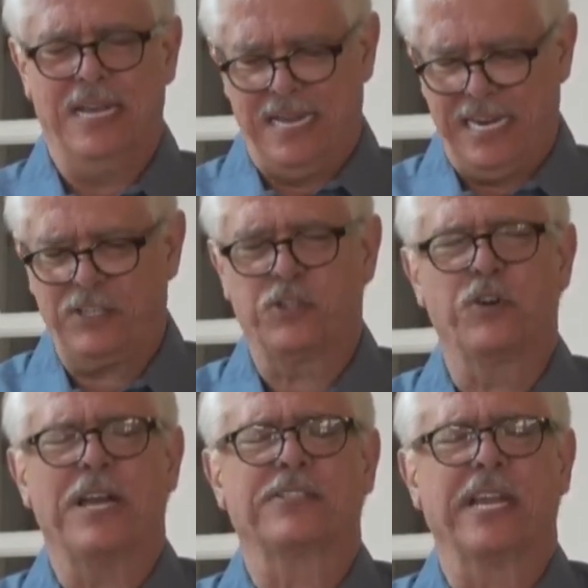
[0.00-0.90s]
He's
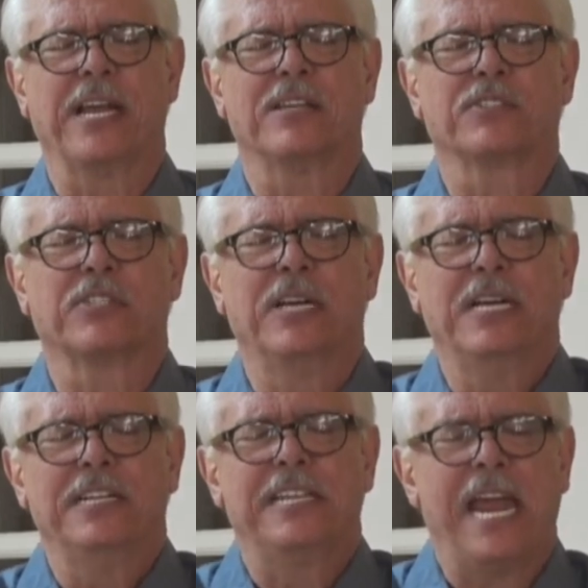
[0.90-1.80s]
dressing us,
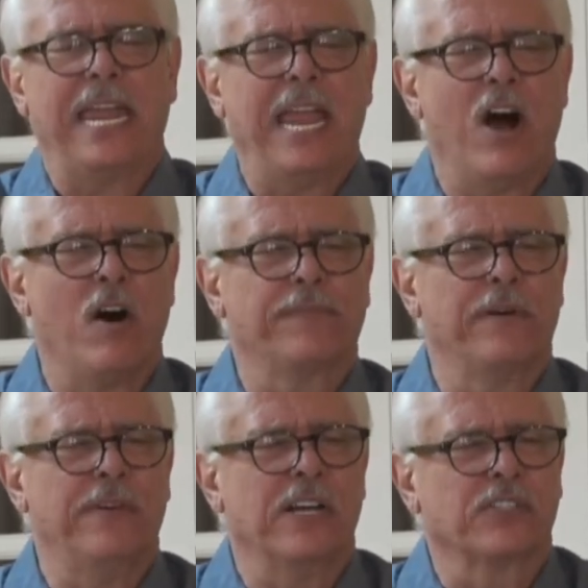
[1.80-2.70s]
taking off
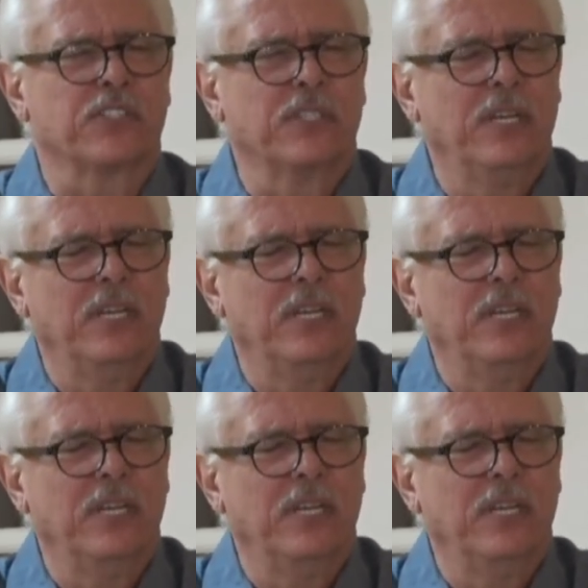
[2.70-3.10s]
of us